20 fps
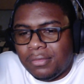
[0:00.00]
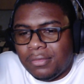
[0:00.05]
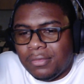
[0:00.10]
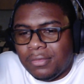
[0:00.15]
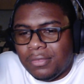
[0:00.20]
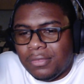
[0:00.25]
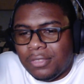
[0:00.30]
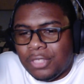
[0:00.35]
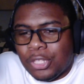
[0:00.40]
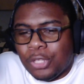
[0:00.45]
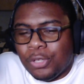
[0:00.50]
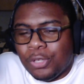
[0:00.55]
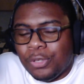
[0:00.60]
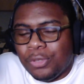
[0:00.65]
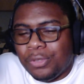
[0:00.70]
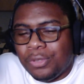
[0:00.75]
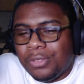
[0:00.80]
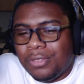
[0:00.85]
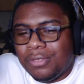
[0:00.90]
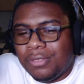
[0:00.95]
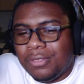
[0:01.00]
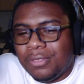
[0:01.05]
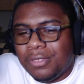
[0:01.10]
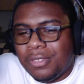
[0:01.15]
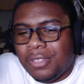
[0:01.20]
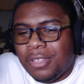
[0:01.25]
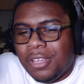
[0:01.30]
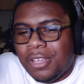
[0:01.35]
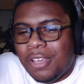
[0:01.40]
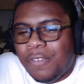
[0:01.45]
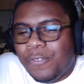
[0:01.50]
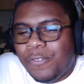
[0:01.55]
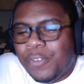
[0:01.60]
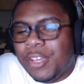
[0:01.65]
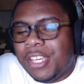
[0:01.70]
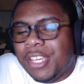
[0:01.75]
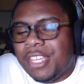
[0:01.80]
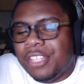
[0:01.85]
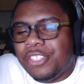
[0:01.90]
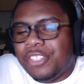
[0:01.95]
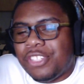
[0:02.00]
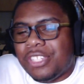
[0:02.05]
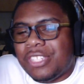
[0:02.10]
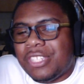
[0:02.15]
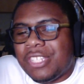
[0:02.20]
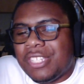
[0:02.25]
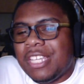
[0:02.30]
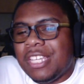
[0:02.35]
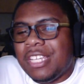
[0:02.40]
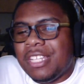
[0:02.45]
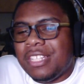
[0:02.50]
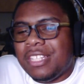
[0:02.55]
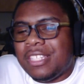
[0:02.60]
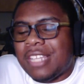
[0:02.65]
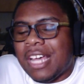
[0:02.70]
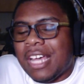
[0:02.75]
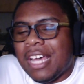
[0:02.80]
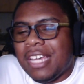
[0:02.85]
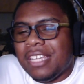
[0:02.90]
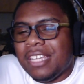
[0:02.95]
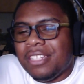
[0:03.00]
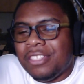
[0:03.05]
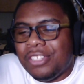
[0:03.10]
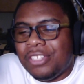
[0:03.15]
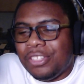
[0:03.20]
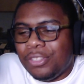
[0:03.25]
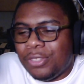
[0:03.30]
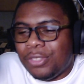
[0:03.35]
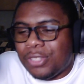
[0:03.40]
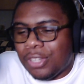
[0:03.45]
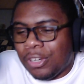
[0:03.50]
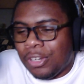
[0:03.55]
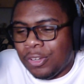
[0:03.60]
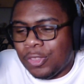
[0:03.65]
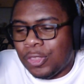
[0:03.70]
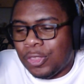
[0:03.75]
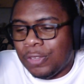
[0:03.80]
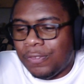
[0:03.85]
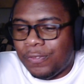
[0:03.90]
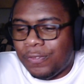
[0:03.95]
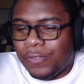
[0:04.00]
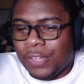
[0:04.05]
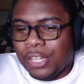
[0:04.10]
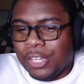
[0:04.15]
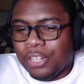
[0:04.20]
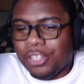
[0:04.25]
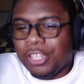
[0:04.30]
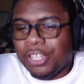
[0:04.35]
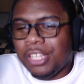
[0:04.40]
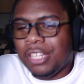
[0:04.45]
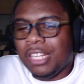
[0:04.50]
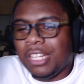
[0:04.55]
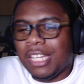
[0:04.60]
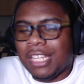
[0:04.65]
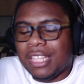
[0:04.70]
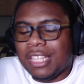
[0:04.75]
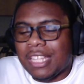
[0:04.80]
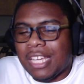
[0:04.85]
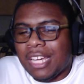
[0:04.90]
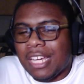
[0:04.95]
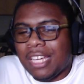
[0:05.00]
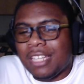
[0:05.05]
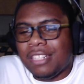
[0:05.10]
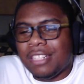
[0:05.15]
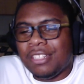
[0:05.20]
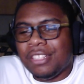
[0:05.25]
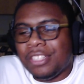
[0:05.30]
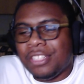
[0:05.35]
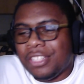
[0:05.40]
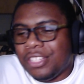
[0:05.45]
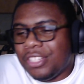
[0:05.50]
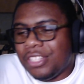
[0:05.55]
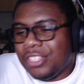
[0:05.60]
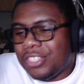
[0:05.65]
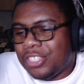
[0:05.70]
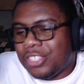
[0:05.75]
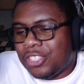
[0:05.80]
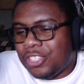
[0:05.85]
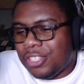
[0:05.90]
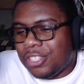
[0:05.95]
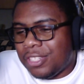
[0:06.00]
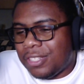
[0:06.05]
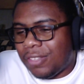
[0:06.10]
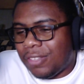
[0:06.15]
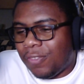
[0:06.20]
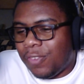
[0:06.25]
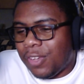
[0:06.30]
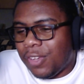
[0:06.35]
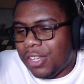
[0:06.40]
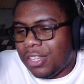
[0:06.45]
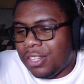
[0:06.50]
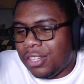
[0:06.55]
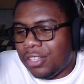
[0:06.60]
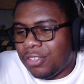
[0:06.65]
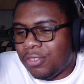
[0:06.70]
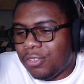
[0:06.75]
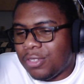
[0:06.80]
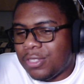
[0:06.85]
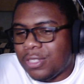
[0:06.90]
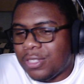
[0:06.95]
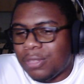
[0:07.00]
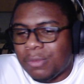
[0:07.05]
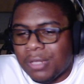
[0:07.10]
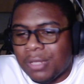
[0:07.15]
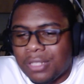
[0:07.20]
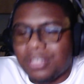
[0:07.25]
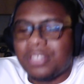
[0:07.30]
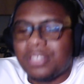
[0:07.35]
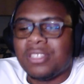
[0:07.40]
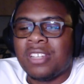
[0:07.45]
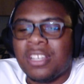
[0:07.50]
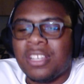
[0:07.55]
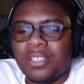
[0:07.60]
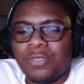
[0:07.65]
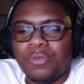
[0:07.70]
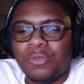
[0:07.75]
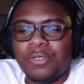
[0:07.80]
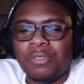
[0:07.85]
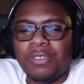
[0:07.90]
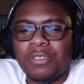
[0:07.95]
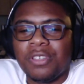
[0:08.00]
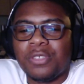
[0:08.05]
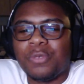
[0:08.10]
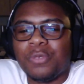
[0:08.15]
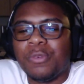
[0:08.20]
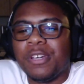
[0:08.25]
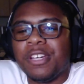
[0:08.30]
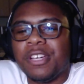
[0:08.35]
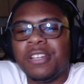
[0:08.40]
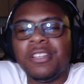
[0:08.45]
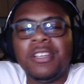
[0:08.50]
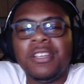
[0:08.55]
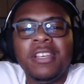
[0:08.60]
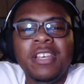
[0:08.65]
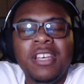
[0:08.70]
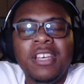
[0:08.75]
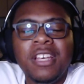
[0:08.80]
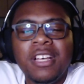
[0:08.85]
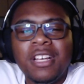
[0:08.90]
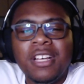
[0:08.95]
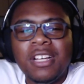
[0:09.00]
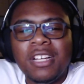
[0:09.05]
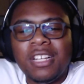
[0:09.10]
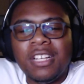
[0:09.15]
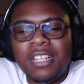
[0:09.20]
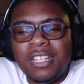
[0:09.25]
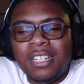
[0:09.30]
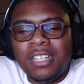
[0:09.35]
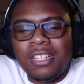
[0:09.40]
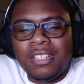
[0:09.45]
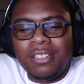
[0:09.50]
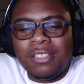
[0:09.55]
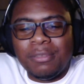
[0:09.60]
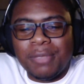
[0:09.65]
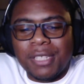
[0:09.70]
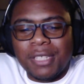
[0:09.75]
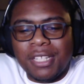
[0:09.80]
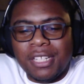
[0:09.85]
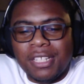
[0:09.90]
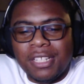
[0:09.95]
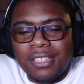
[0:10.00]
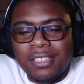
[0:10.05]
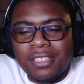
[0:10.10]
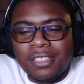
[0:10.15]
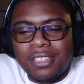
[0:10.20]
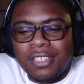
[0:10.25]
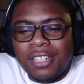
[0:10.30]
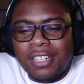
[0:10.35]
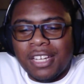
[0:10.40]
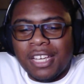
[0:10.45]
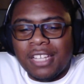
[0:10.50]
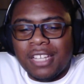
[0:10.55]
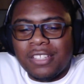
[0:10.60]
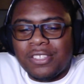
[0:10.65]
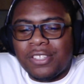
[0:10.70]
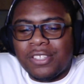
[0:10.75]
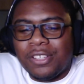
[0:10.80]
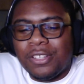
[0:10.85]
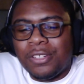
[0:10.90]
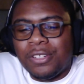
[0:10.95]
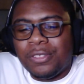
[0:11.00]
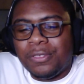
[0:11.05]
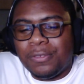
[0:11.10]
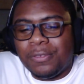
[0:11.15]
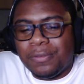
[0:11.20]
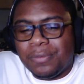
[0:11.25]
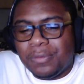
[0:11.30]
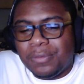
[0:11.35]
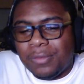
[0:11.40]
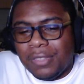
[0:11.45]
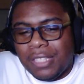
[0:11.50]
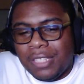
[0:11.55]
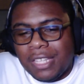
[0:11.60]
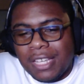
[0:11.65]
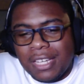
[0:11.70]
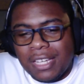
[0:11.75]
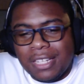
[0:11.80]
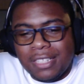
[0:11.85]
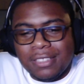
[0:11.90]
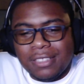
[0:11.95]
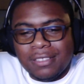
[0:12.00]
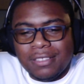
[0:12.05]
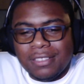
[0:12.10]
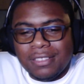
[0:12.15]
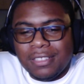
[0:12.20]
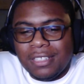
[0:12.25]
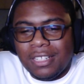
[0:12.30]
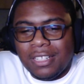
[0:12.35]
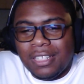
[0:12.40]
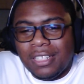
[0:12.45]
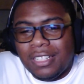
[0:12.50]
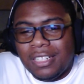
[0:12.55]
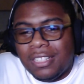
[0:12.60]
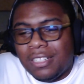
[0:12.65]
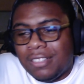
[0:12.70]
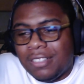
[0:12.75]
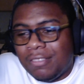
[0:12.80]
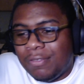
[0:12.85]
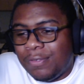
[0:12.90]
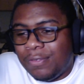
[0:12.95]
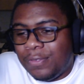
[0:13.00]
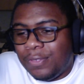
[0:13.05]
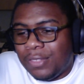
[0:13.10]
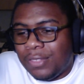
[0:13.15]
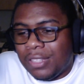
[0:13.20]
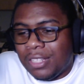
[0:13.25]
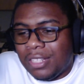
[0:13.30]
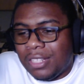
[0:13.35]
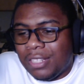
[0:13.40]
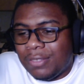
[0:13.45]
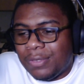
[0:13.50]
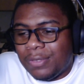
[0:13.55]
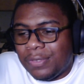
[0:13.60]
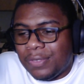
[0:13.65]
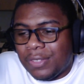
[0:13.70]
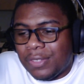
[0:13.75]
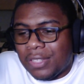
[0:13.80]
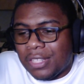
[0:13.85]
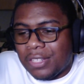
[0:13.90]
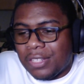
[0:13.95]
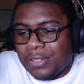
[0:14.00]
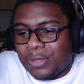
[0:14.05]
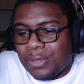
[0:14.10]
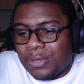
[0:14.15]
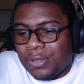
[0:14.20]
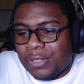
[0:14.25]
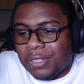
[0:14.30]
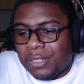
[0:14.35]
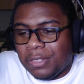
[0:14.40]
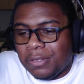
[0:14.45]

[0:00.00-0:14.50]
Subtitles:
Dude, freaking just seeing Titan use Earth and Fury like that is just freaking increasing my testosterone, I swear. Oh my god. Alright, so, yeah. Oh, for the love of all that is holy.